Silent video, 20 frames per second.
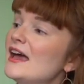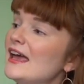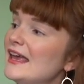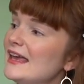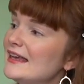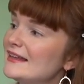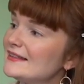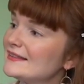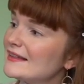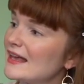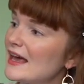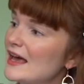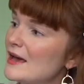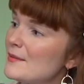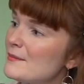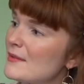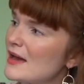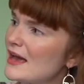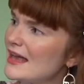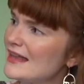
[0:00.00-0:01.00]
It
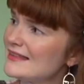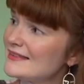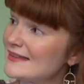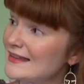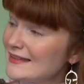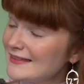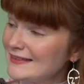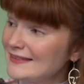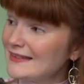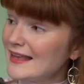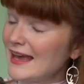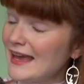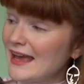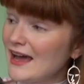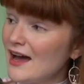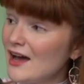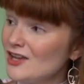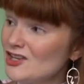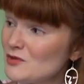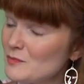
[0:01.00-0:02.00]
did say
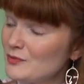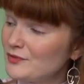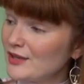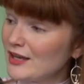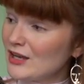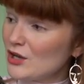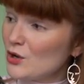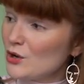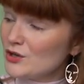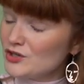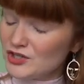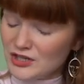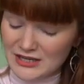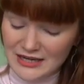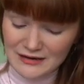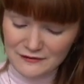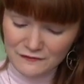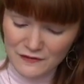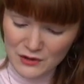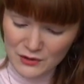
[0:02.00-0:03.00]
100% cotton.
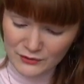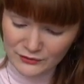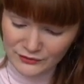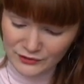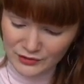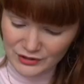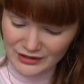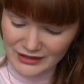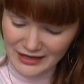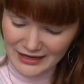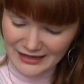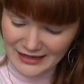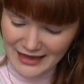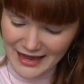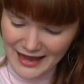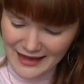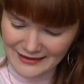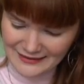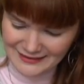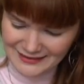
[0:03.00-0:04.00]
It feels like it
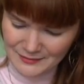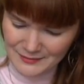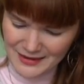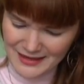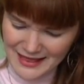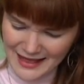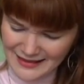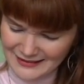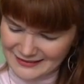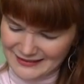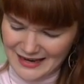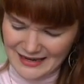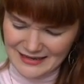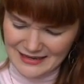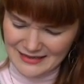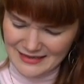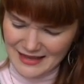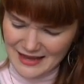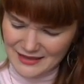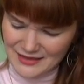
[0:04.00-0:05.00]
has some elastane
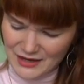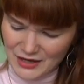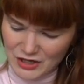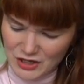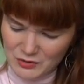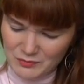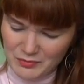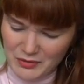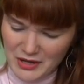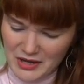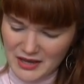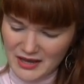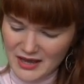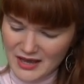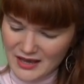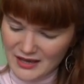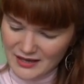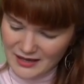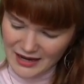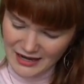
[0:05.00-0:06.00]
in there though, but
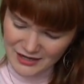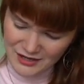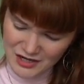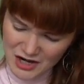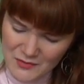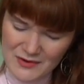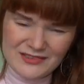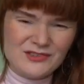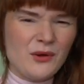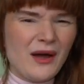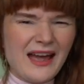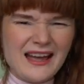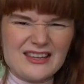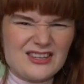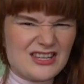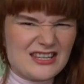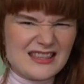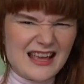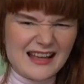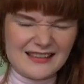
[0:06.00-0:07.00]
I don't know, it's not
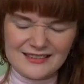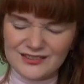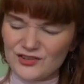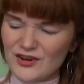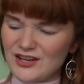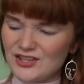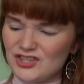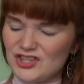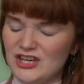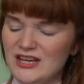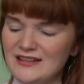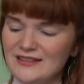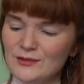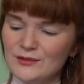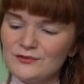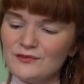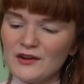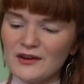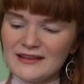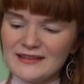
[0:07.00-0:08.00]
actually that stretchy, so
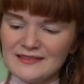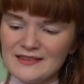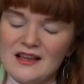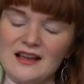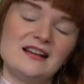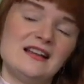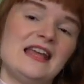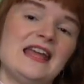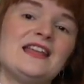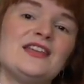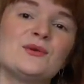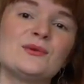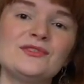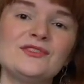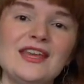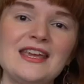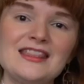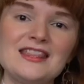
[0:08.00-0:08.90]
it's very snuggly, and you'll see